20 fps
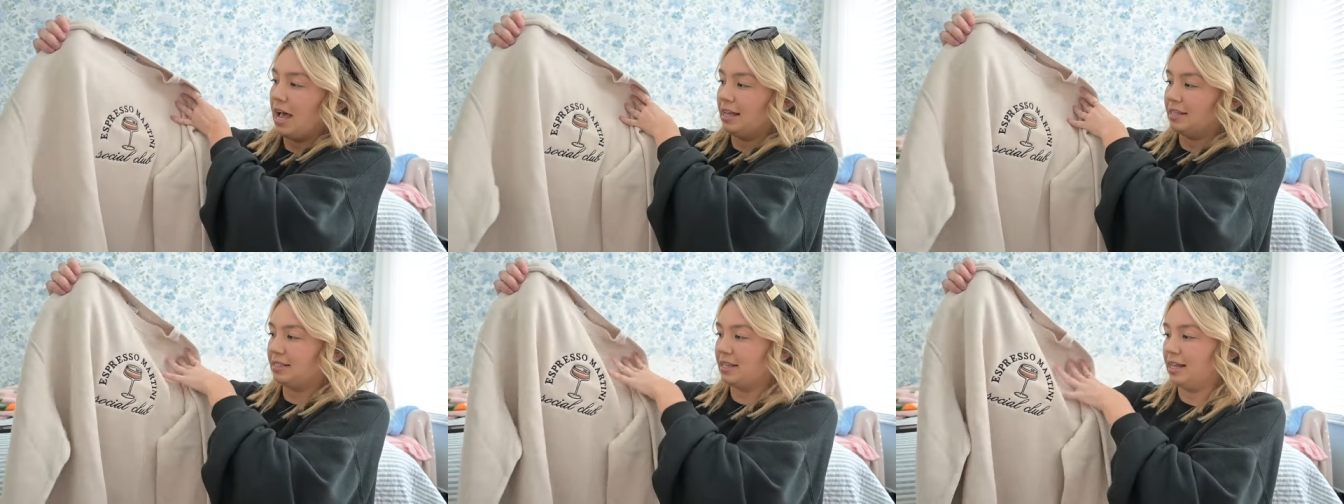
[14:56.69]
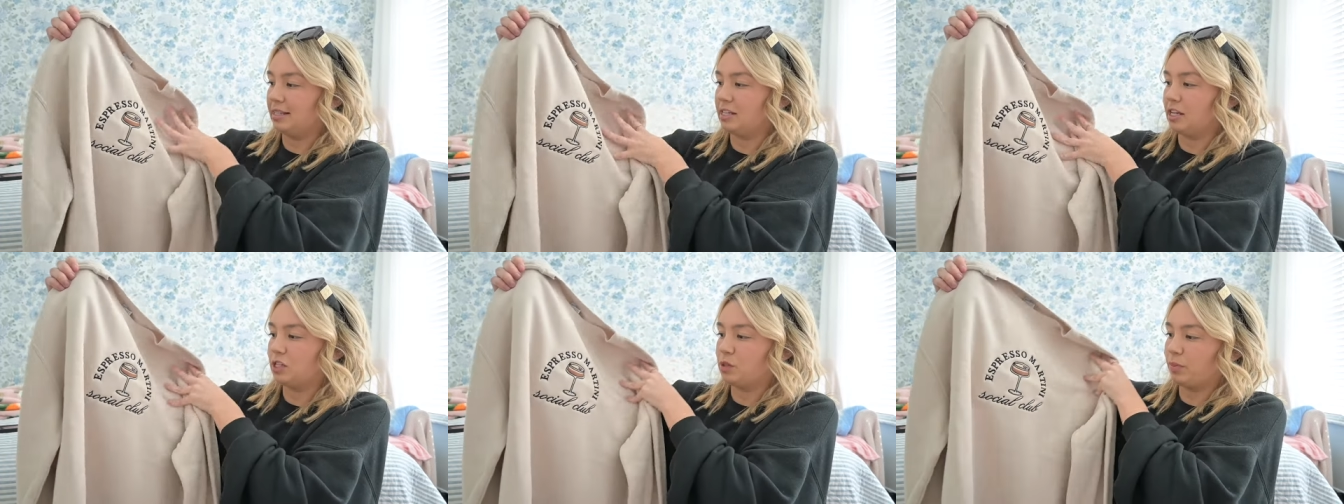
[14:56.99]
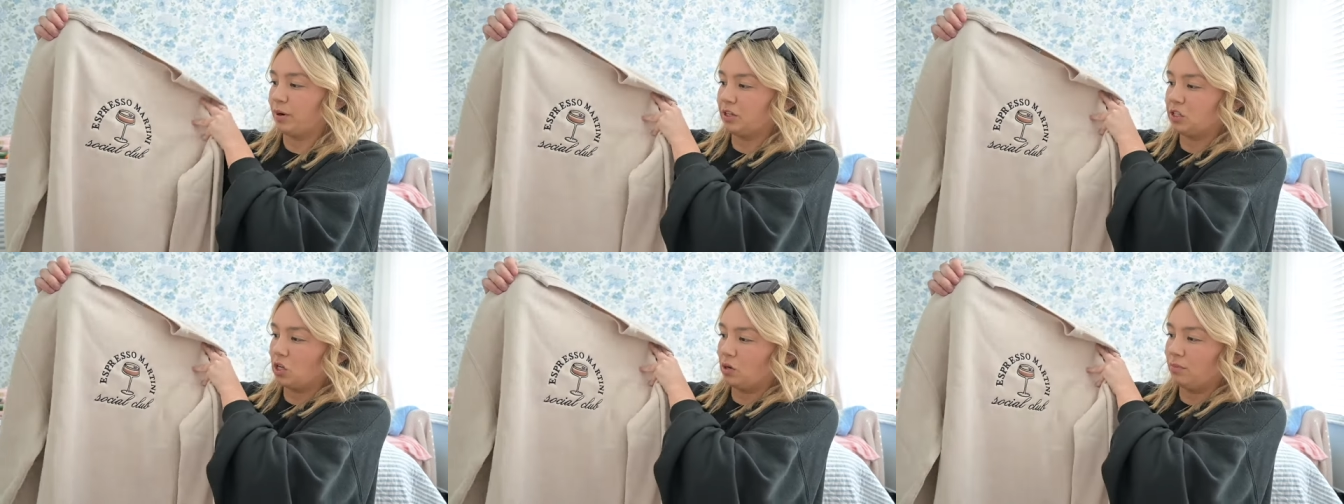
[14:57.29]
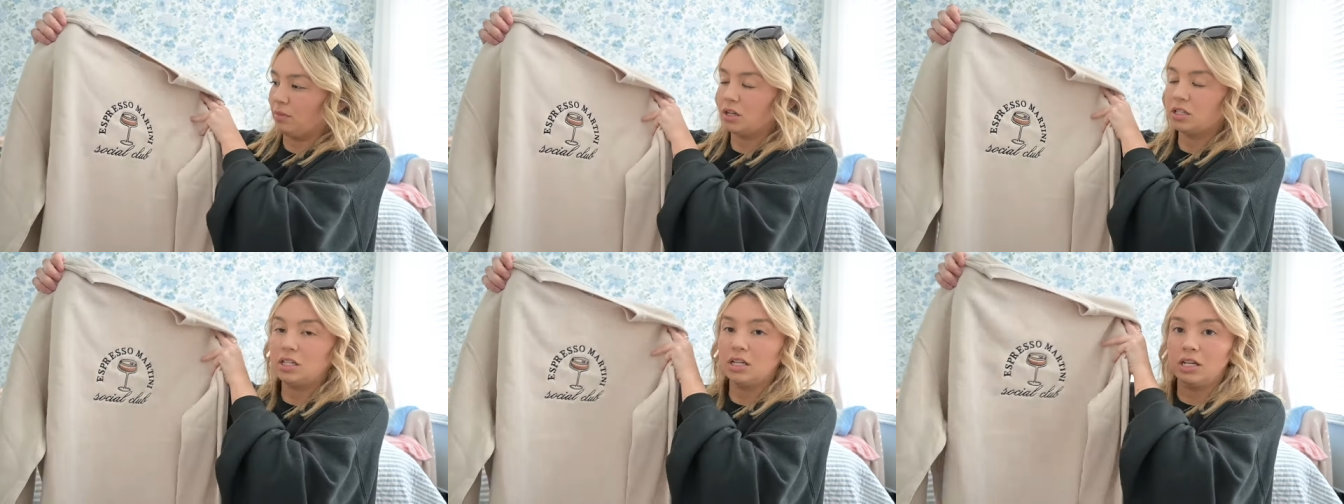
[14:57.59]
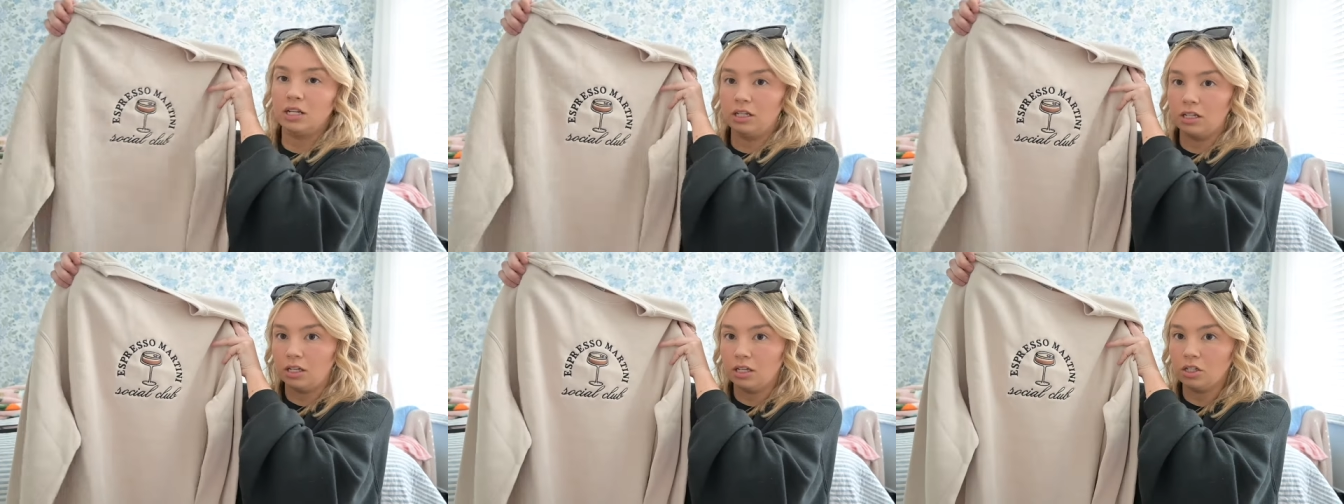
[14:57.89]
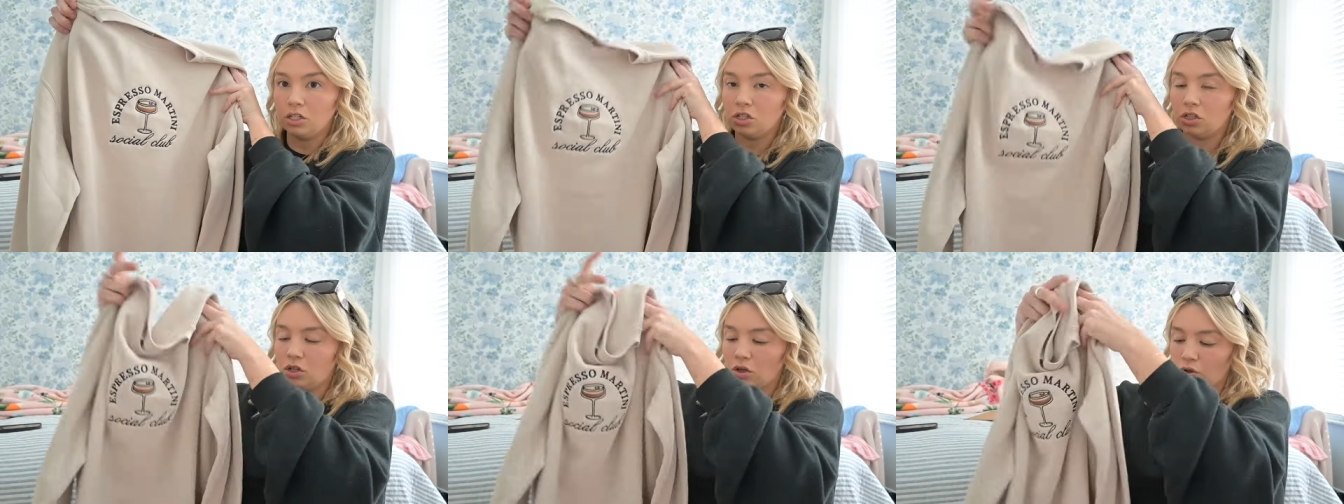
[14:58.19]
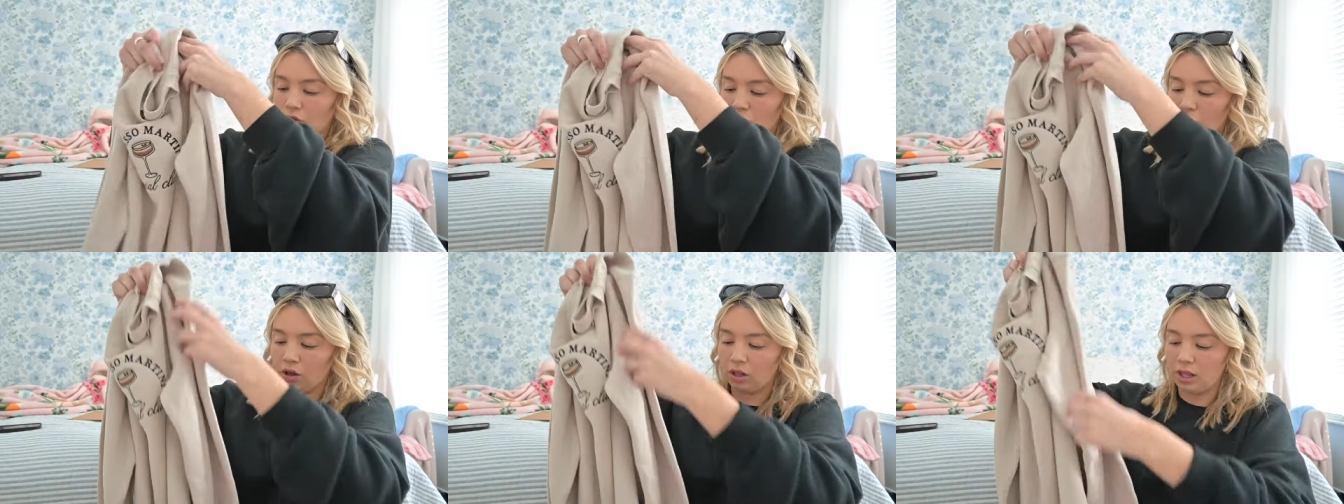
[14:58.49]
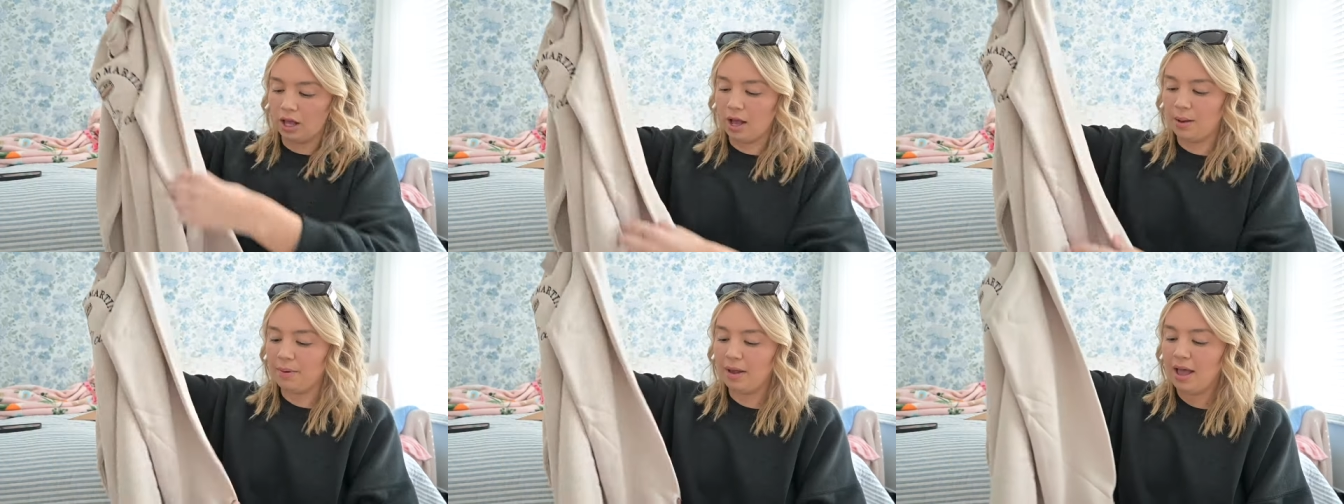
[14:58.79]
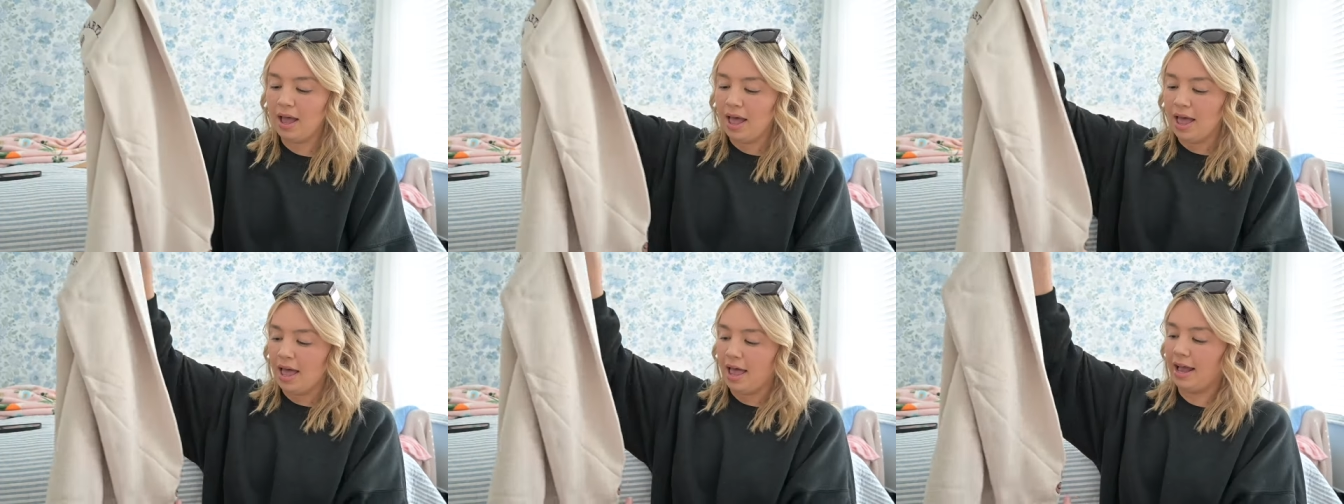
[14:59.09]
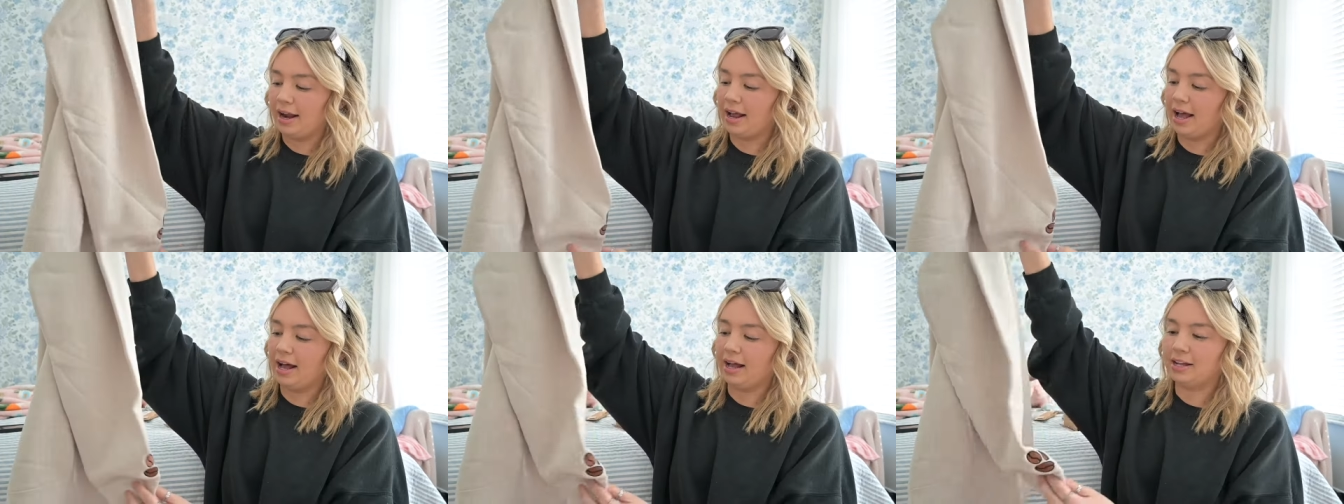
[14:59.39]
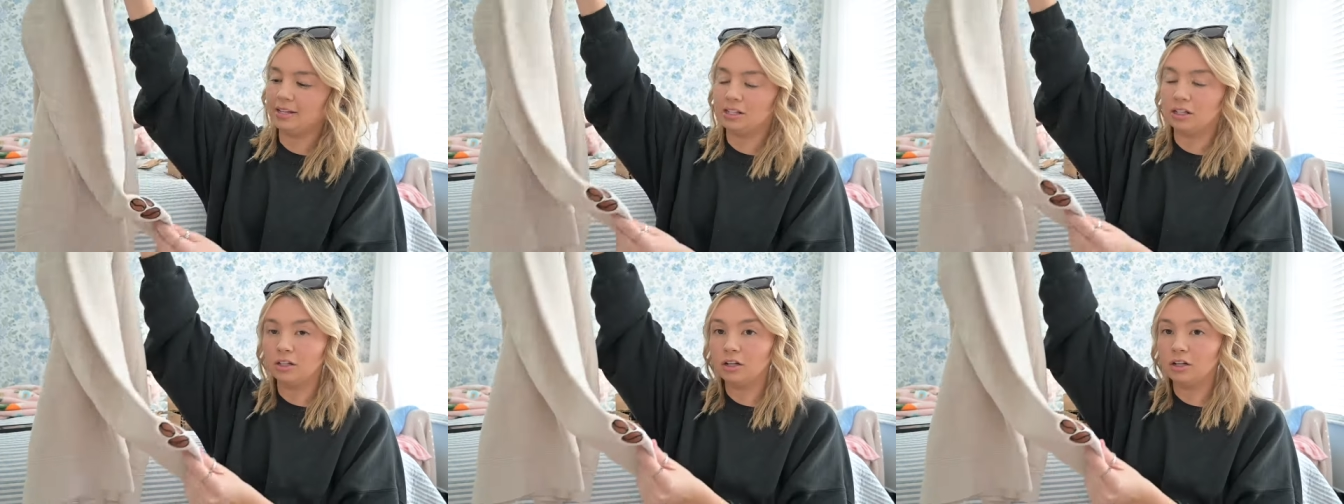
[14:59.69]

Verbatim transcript: says espresso martini social club and it has a